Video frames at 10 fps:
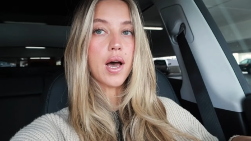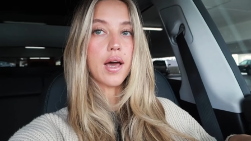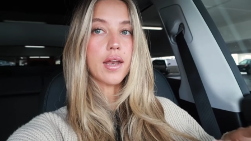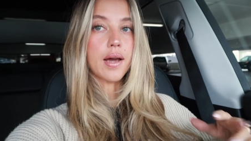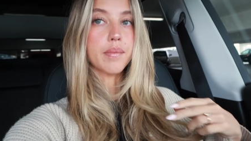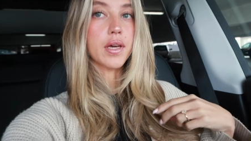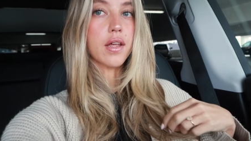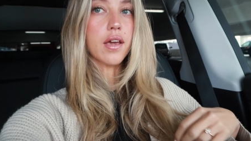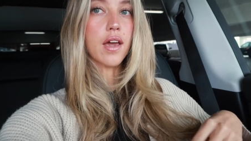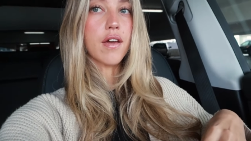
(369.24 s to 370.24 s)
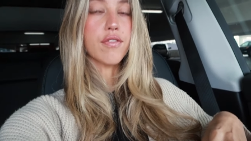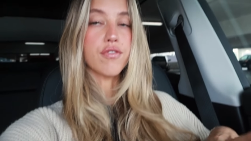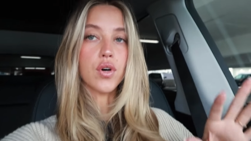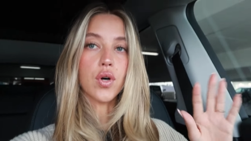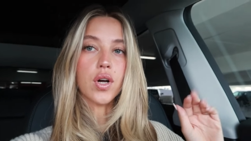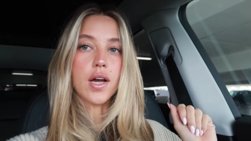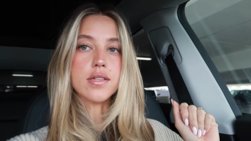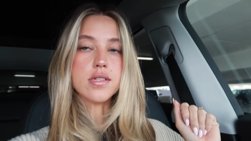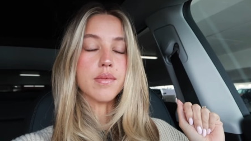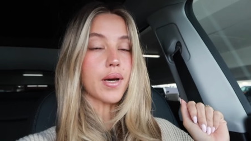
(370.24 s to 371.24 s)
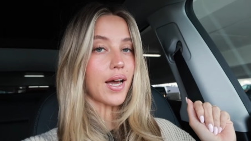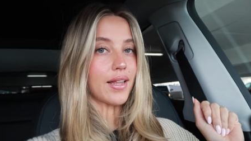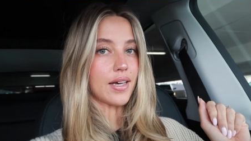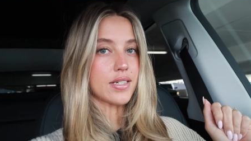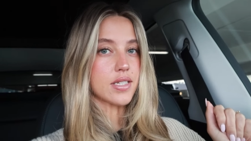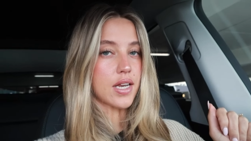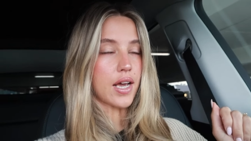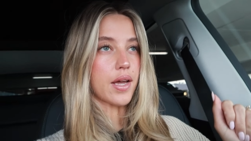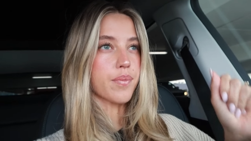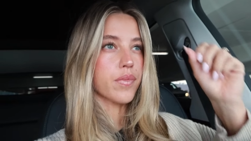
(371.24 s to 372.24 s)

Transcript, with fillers: But I'm getting a full custom highlight today,